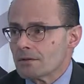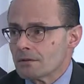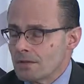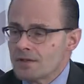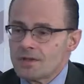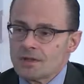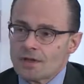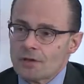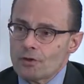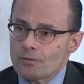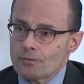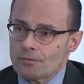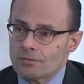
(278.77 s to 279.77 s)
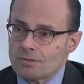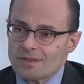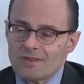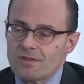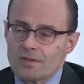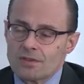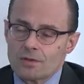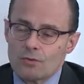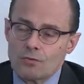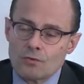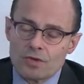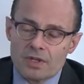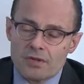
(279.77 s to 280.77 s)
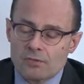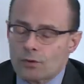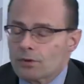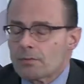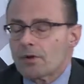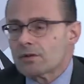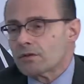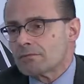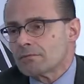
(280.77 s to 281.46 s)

these things are new. 7 years ago, we wouldn't have talked about it.